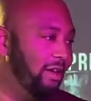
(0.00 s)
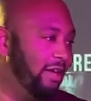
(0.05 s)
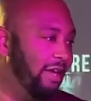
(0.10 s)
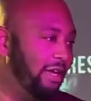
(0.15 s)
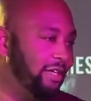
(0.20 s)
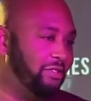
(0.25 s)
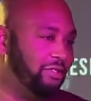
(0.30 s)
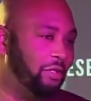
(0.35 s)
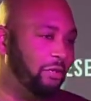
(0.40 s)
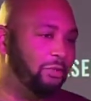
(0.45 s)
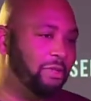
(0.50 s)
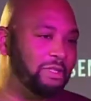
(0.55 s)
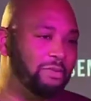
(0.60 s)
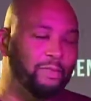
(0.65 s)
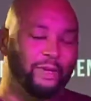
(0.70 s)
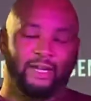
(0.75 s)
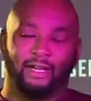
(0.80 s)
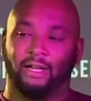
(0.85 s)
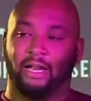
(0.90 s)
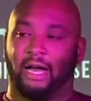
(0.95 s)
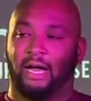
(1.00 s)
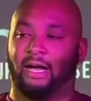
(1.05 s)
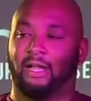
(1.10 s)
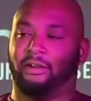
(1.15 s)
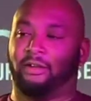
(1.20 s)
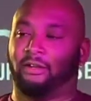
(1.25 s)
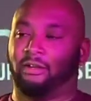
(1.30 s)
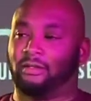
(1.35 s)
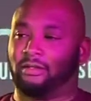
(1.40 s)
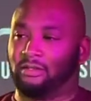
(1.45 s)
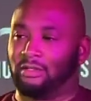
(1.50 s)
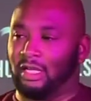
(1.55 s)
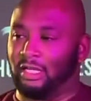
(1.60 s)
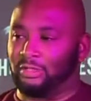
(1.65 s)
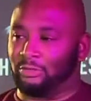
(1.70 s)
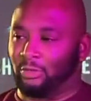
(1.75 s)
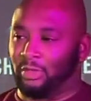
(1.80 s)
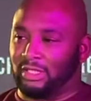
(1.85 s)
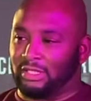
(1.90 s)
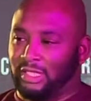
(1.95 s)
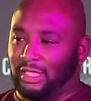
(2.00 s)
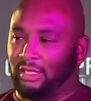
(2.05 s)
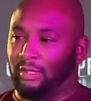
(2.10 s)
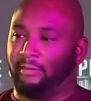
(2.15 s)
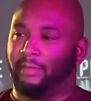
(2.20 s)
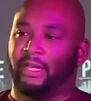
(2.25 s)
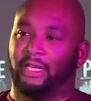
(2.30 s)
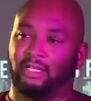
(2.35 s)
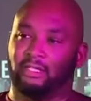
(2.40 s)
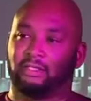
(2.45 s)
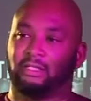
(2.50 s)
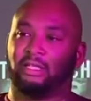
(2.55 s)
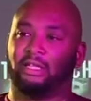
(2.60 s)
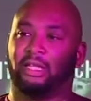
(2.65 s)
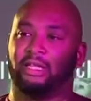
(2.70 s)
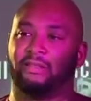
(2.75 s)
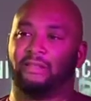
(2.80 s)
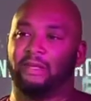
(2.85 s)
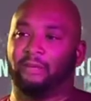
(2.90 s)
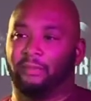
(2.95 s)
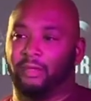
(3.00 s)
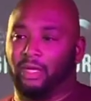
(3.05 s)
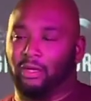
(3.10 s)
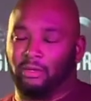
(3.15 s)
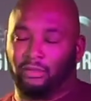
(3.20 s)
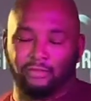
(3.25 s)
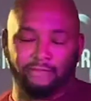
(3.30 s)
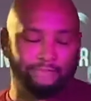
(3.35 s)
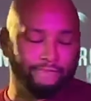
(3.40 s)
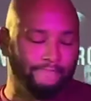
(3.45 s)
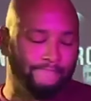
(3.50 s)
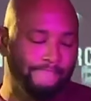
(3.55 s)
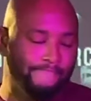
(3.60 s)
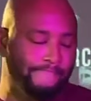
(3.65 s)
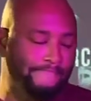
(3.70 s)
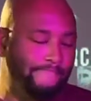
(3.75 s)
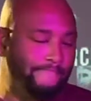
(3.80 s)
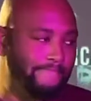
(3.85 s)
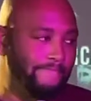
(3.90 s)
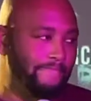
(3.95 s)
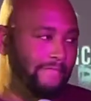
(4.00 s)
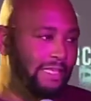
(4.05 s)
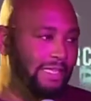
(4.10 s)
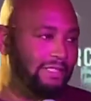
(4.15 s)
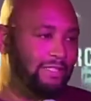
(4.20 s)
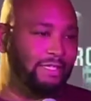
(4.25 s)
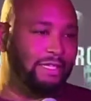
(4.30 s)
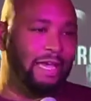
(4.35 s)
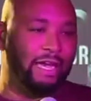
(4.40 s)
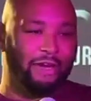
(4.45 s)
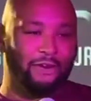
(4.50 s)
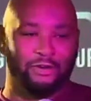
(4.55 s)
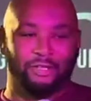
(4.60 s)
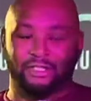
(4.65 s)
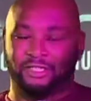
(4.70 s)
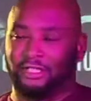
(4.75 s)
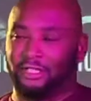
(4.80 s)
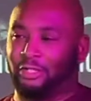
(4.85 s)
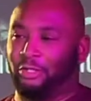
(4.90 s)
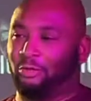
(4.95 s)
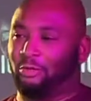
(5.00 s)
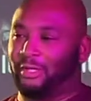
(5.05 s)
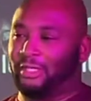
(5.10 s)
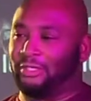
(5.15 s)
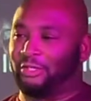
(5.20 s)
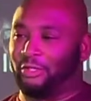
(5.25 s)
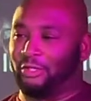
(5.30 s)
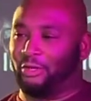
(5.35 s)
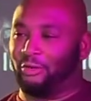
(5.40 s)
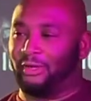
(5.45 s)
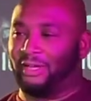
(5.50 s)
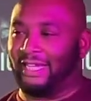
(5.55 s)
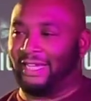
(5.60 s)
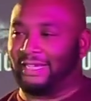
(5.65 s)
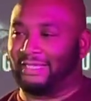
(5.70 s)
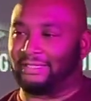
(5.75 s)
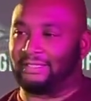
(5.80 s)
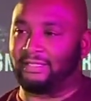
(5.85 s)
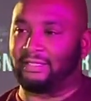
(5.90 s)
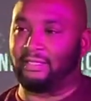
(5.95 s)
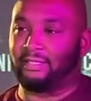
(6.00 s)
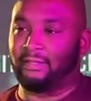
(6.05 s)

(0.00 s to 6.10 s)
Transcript: And so it's been an honor. I just want to take a minute to let them know. It's an honor to see you into your next.